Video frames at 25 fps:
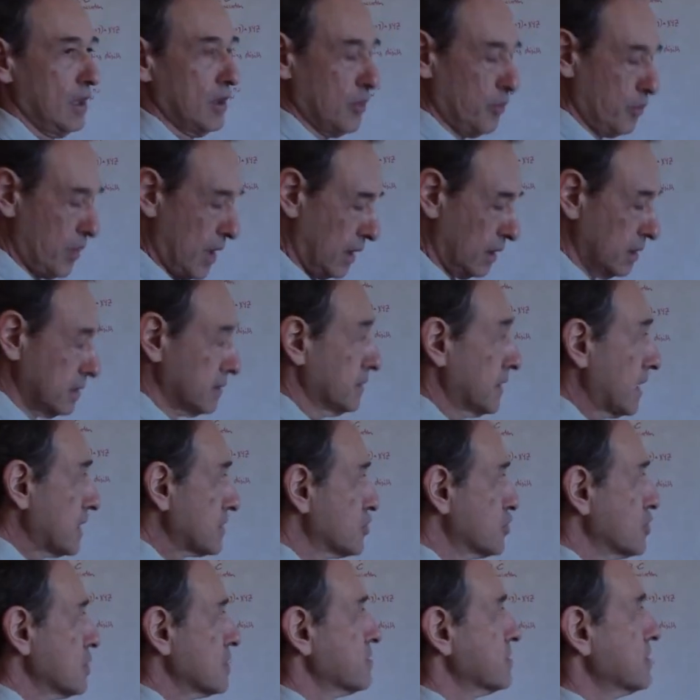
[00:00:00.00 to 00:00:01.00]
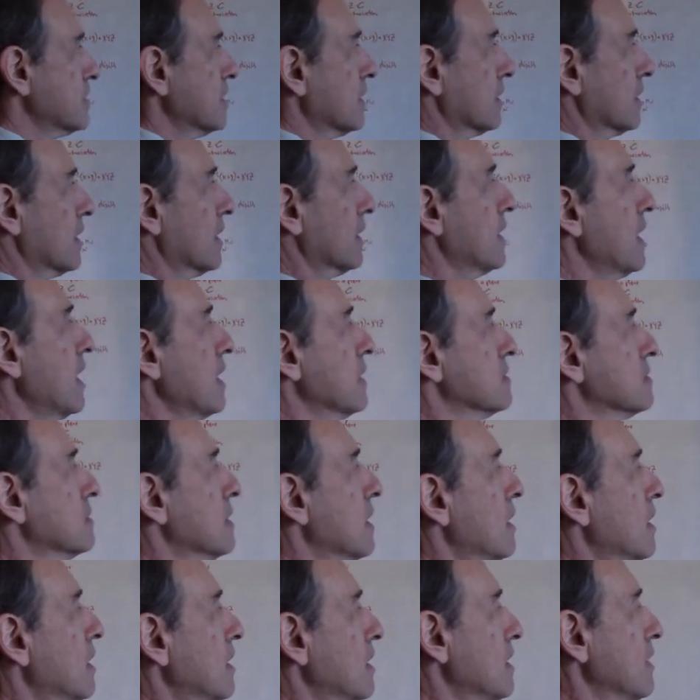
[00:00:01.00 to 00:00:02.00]
Well, let's just think again.
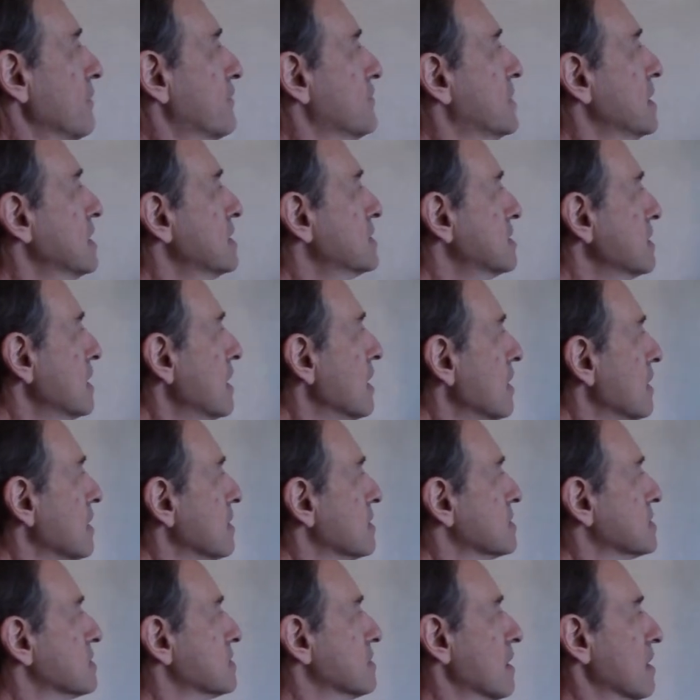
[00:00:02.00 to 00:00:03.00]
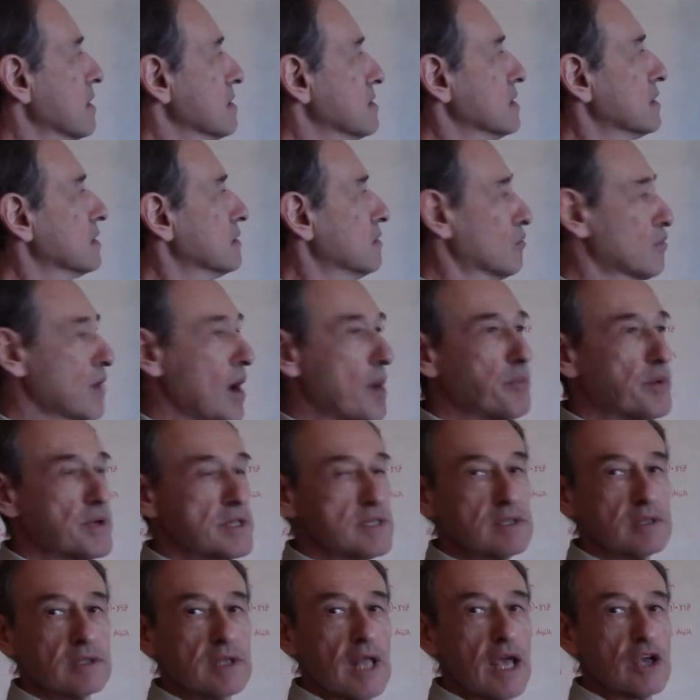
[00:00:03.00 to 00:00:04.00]
If this is the
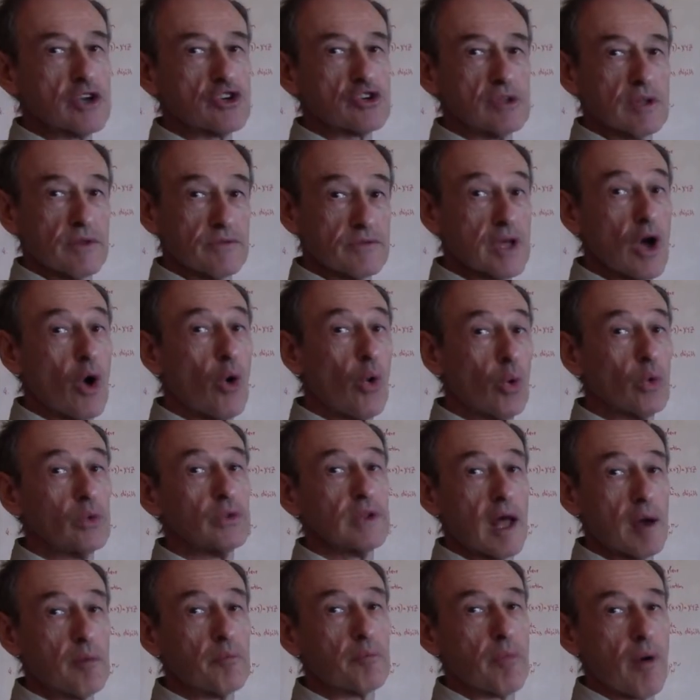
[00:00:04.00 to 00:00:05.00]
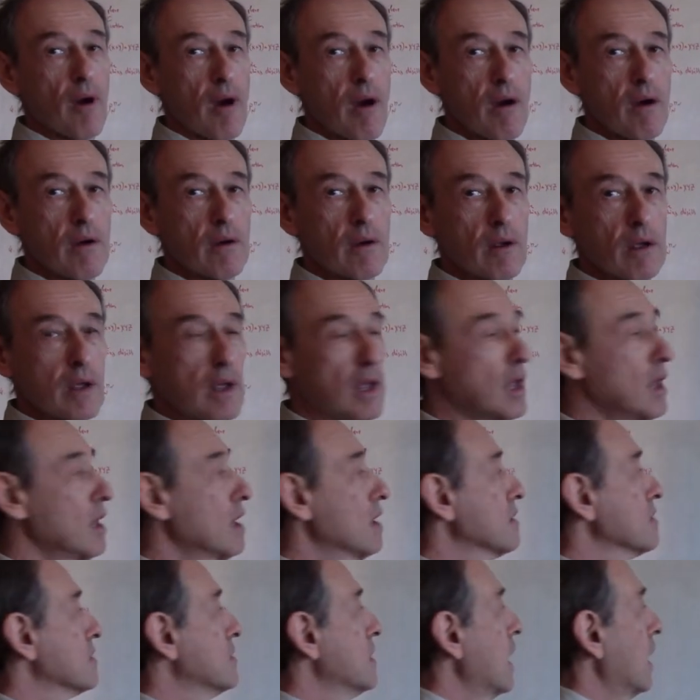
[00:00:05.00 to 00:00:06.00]
representation of the whole number,
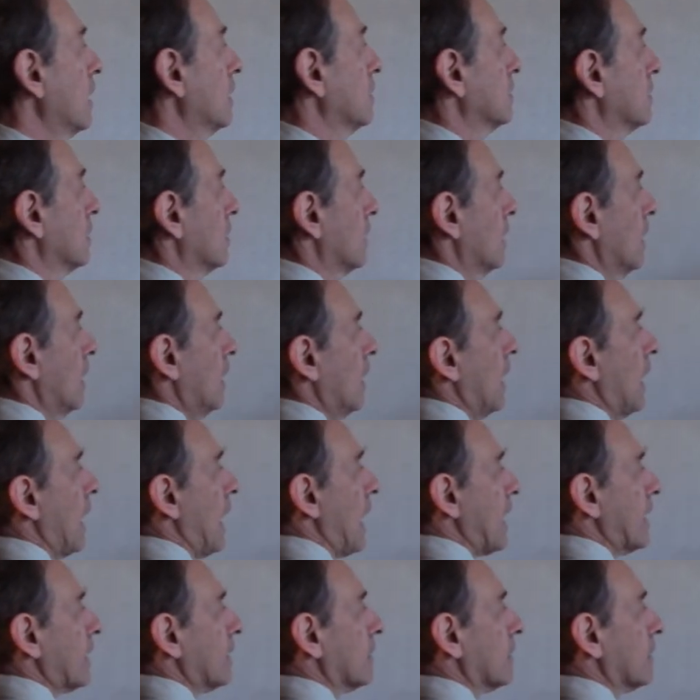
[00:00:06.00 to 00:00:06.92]
then I